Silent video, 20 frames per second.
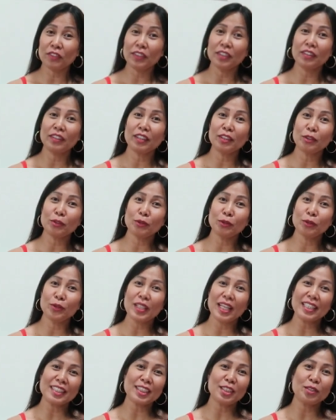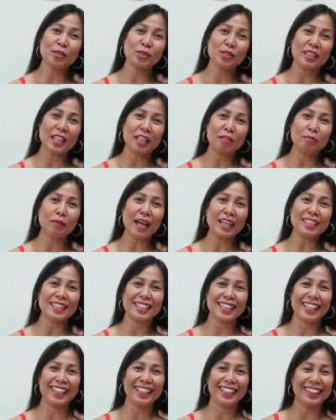further ado, let's do the
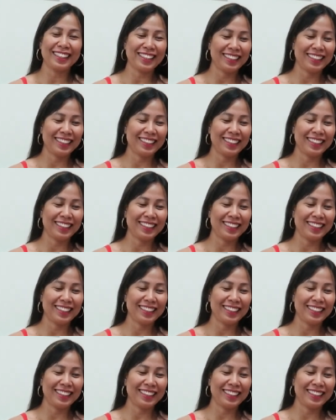unboxing.